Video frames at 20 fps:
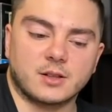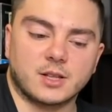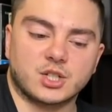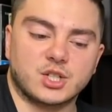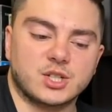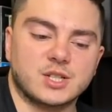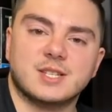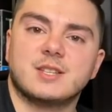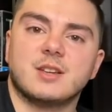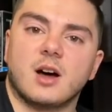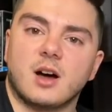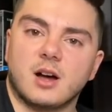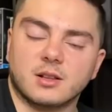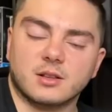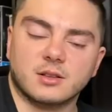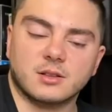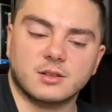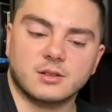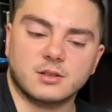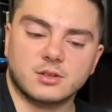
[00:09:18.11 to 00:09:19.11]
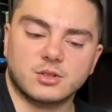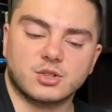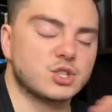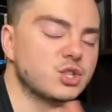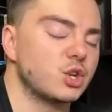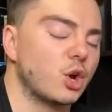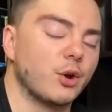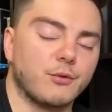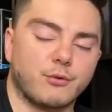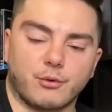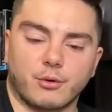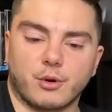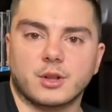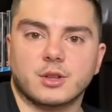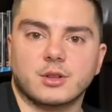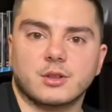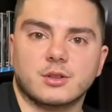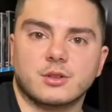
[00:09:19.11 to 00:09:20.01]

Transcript: Like, she's done. She's over it.